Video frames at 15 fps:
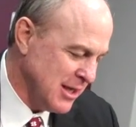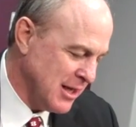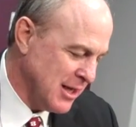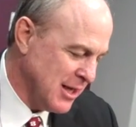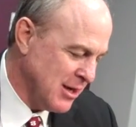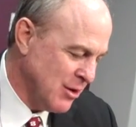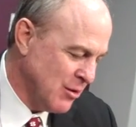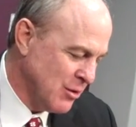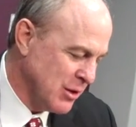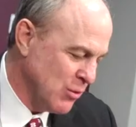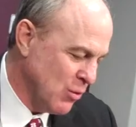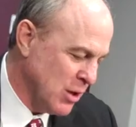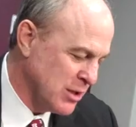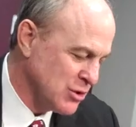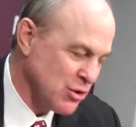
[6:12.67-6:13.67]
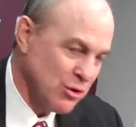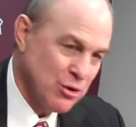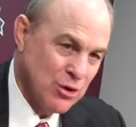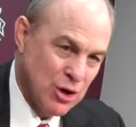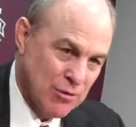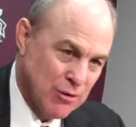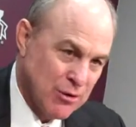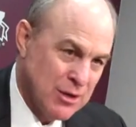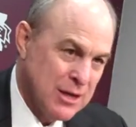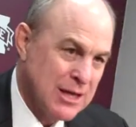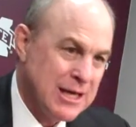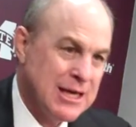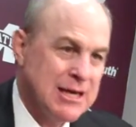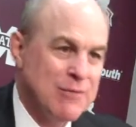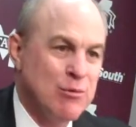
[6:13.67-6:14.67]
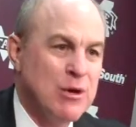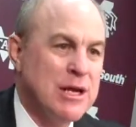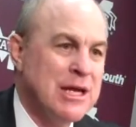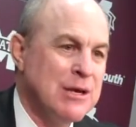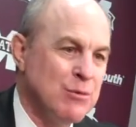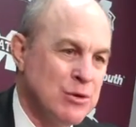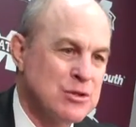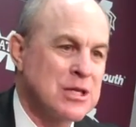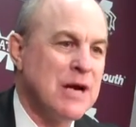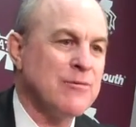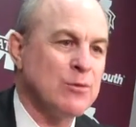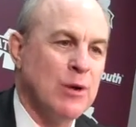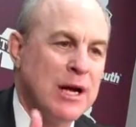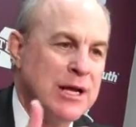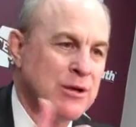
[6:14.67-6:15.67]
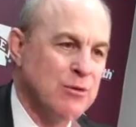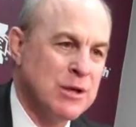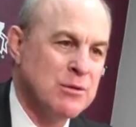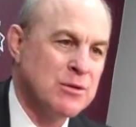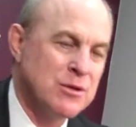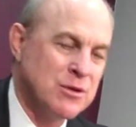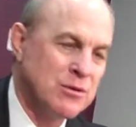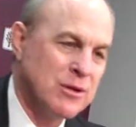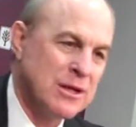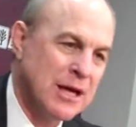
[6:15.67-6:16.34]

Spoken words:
only 1 turnover, he really was comfortable. I agree with you.